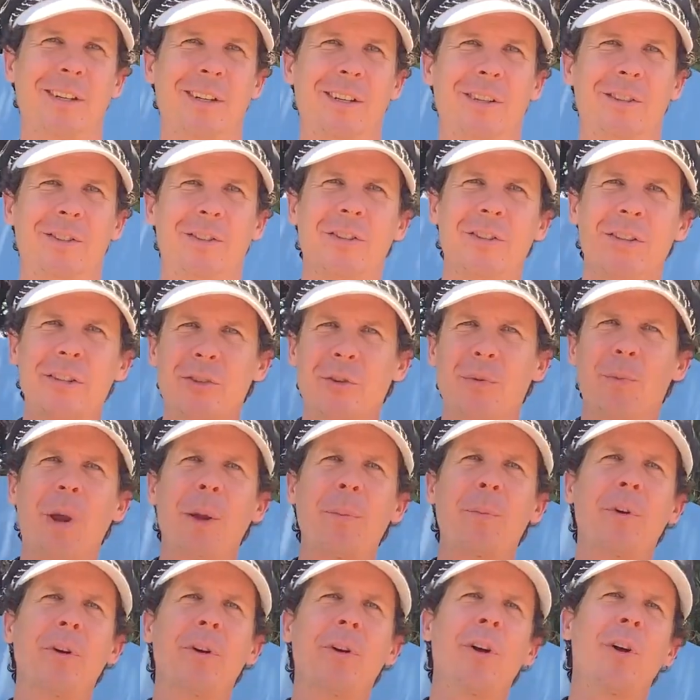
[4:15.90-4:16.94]
So just
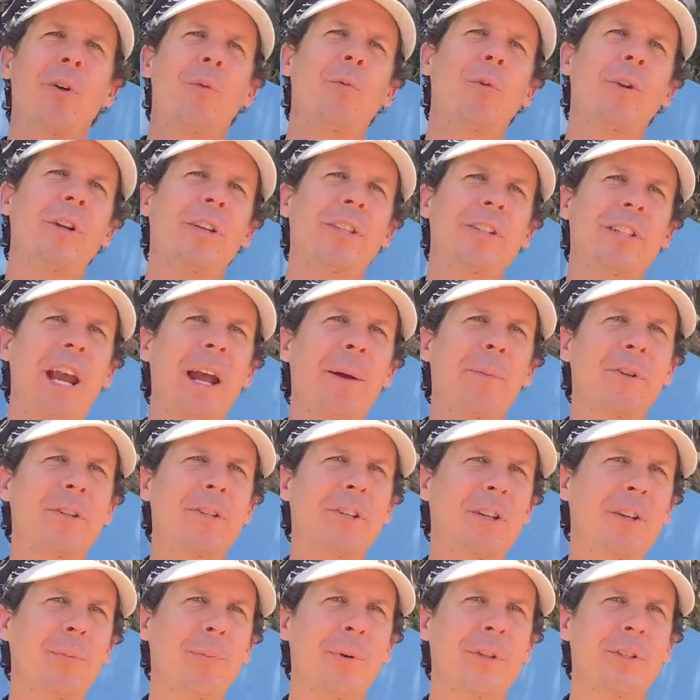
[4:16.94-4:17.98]
remember, when
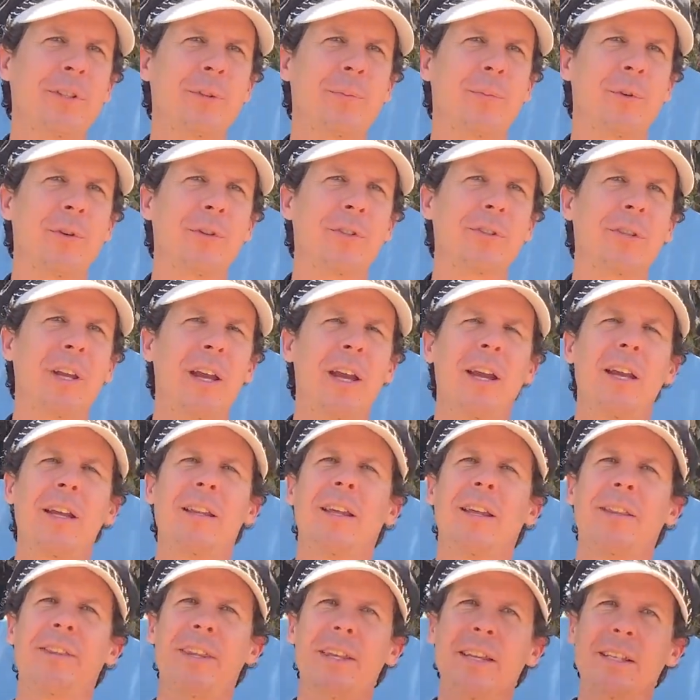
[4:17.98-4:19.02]
establishing your principles,
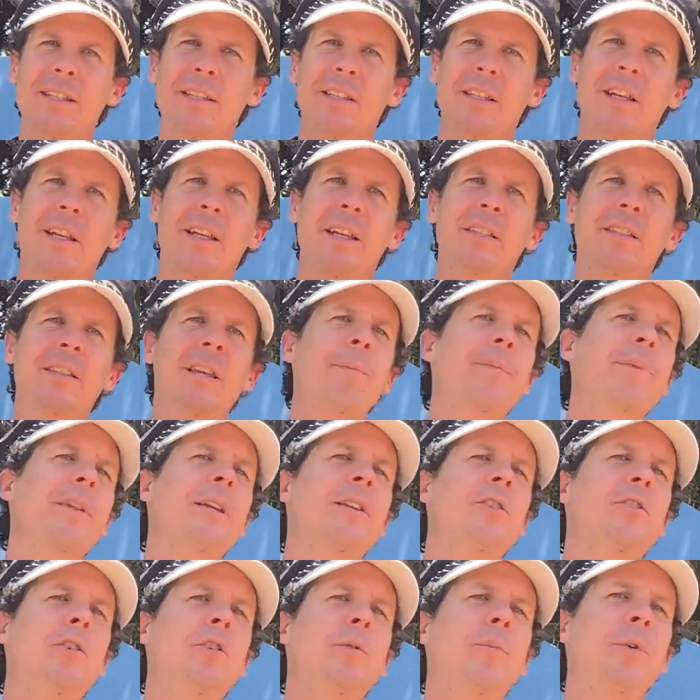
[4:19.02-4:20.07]
that this is something
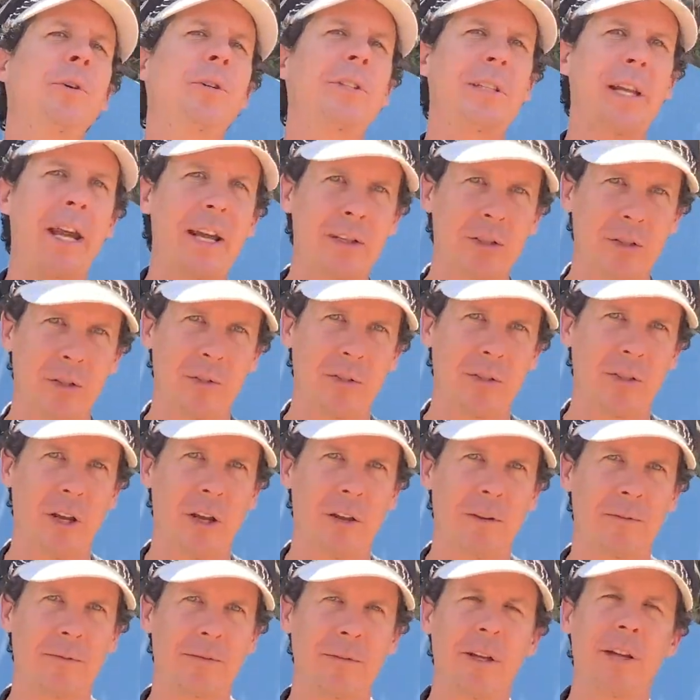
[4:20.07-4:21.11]
to protect yourself.
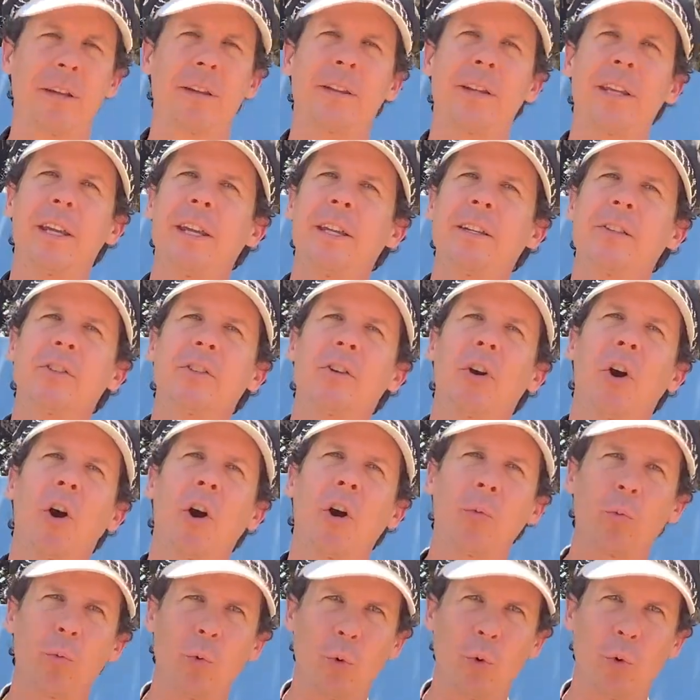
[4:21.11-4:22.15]
These are
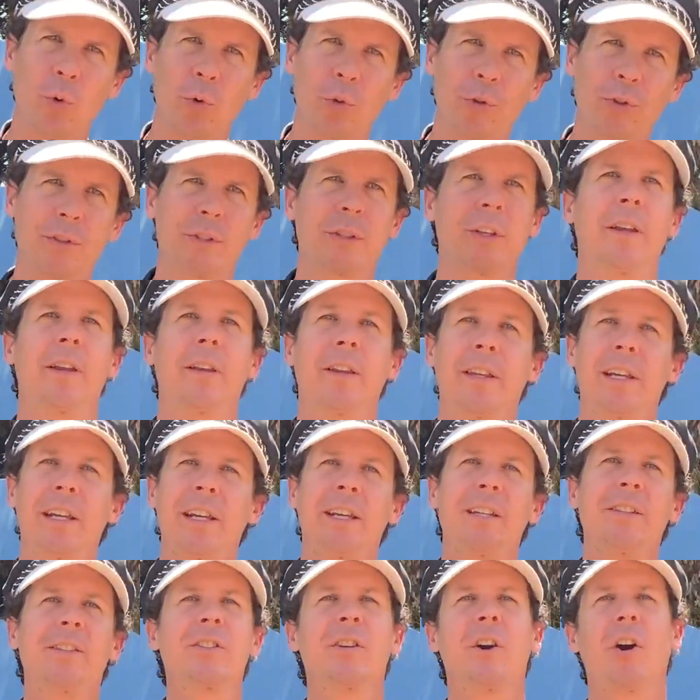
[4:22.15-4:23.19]
rules.
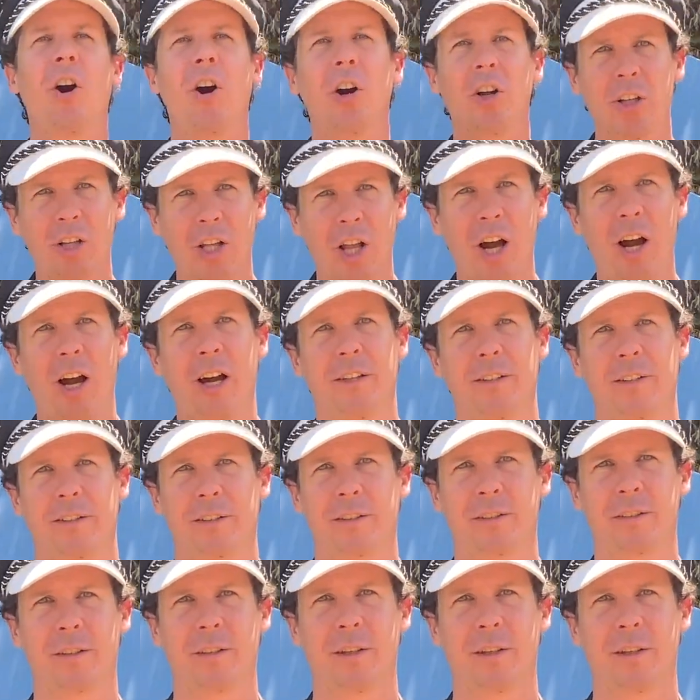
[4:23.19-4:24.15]
These are laws.